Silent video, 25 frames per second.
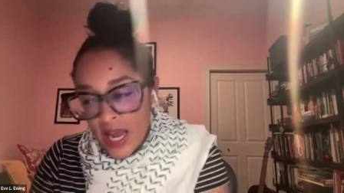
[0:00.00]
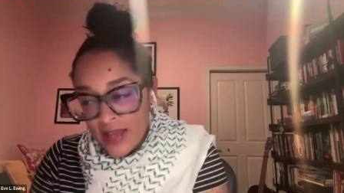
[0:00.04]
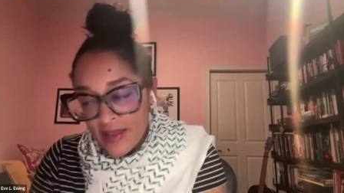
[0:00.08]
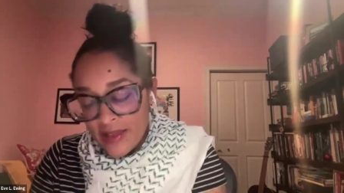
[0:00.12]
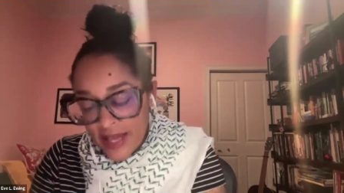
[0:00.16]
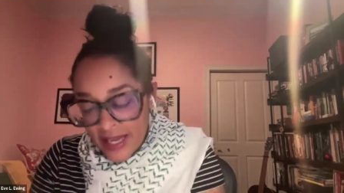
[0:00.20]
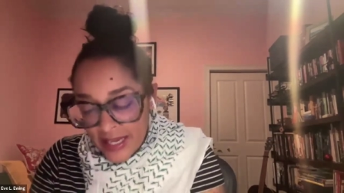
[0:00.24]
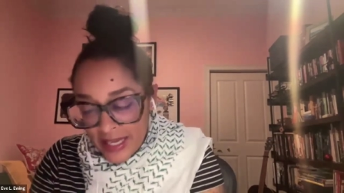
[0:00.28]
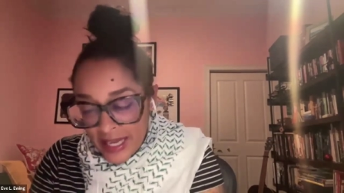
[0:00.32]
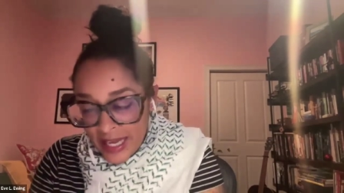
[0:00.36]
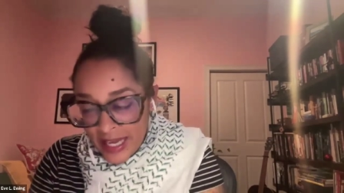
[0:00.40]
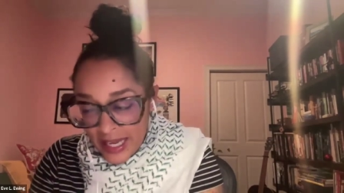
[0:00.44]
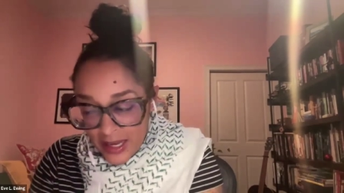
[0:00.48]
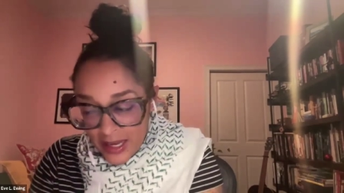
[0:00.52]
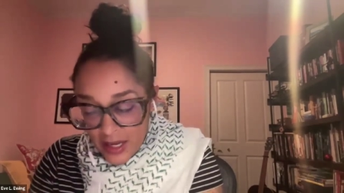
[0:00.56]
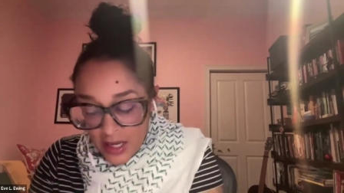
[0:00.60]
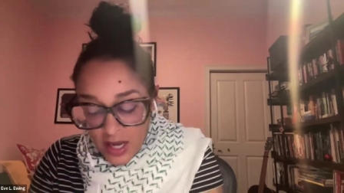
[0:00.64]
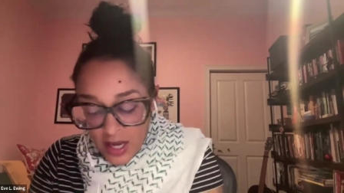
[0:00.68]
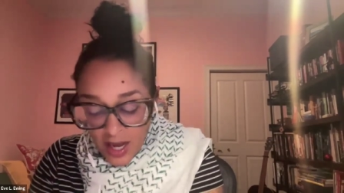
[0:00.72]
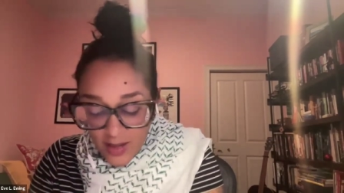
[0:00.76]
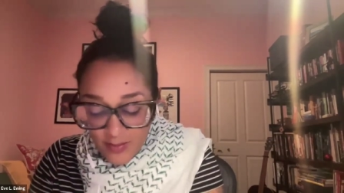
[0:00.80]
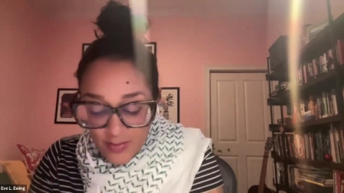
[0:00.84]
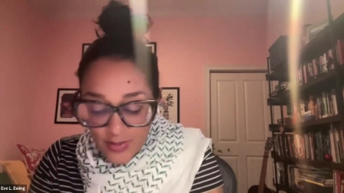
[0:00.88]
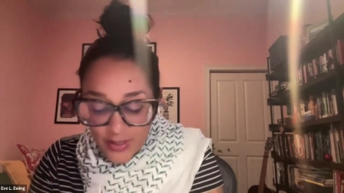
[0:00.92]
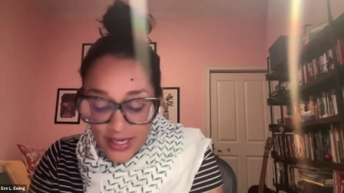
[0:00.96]
And that can
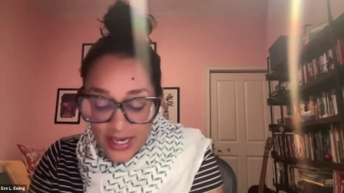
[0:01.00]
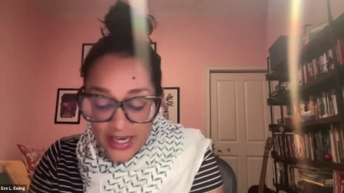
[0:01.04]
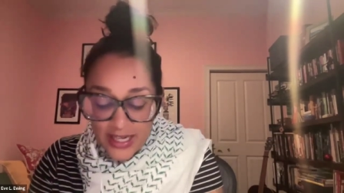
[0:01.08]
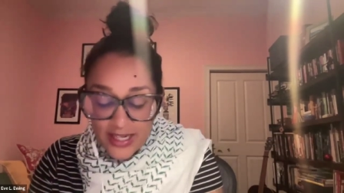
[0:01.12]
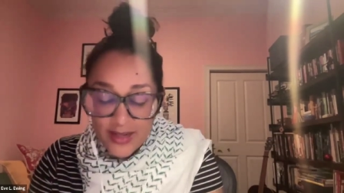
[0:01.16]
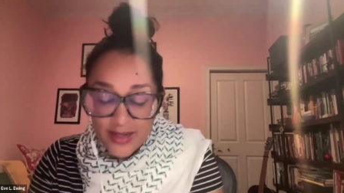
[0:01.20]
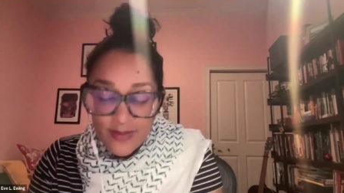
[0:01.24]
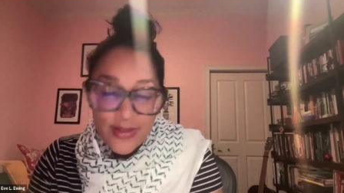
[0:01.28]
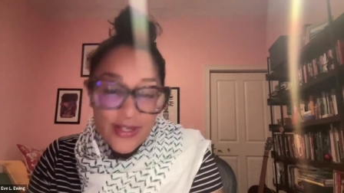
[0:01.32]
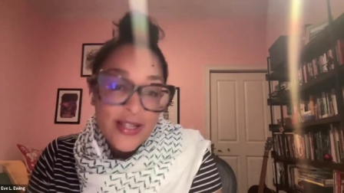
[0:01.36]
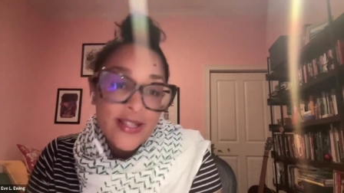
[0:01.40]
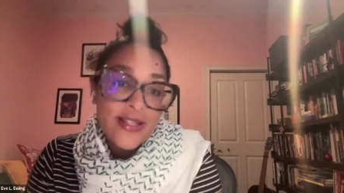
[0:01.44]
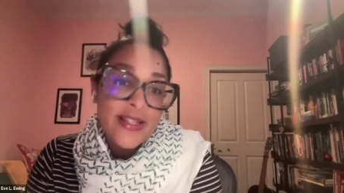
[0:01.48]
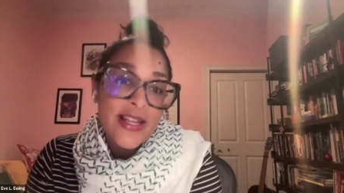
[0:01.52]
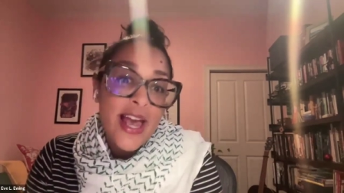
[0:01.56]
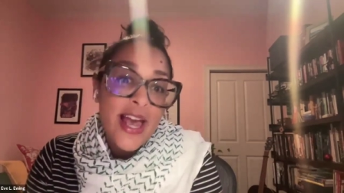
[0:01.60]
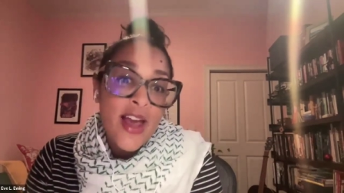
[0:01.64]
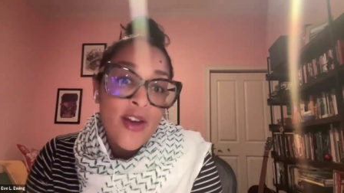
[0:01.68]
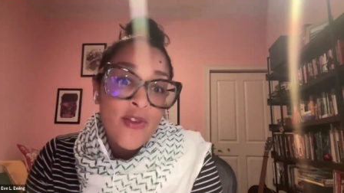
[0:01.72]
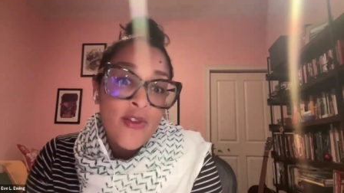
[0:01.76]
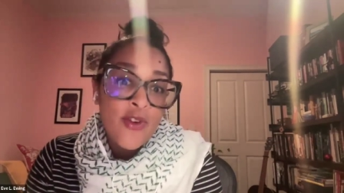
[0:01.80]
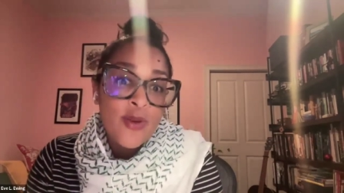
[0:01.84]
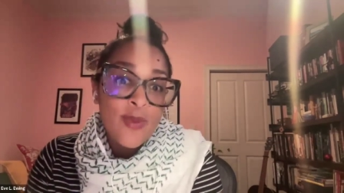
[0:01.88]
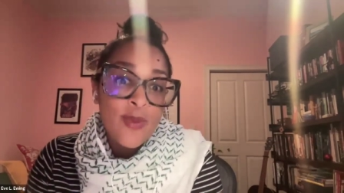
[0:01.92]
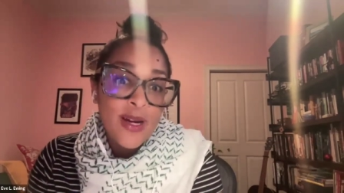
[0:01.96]
get complicated because
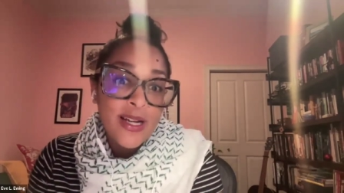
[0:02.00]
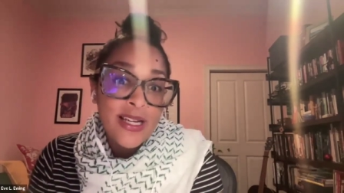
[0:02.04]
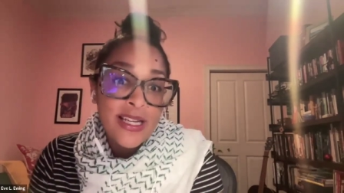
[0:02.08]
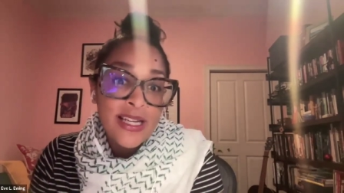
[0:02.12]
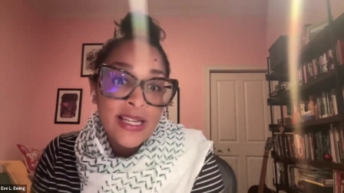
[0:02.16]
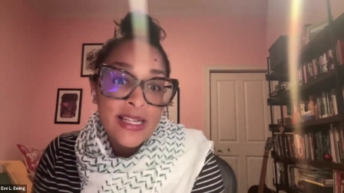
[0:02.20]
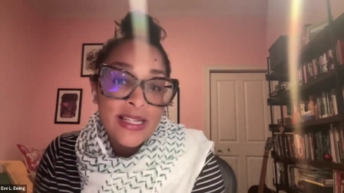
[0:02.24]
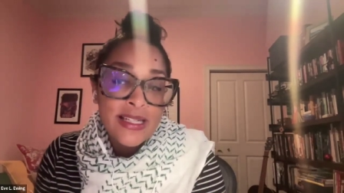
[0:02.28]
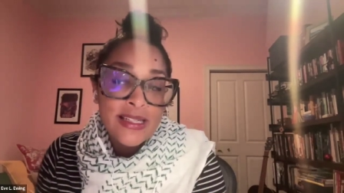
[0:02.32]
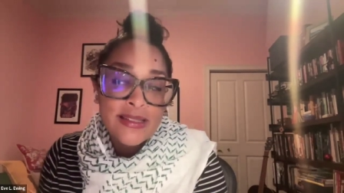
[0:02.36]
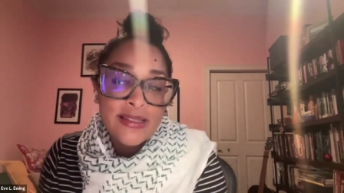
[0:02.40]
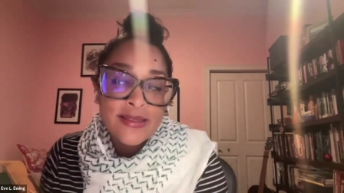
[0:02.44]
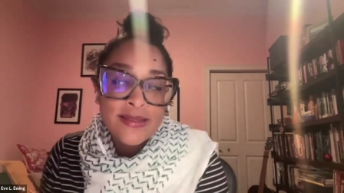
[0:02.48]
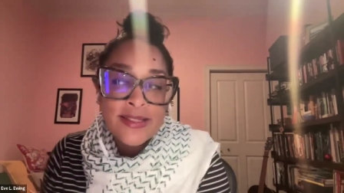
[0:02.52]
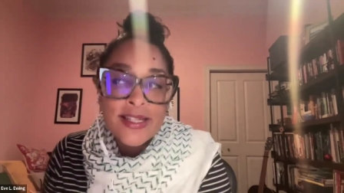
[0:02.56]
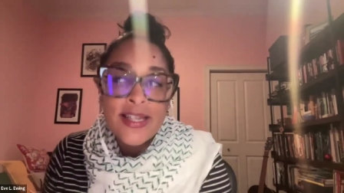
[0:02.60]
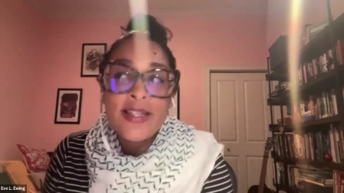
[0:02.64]
everybody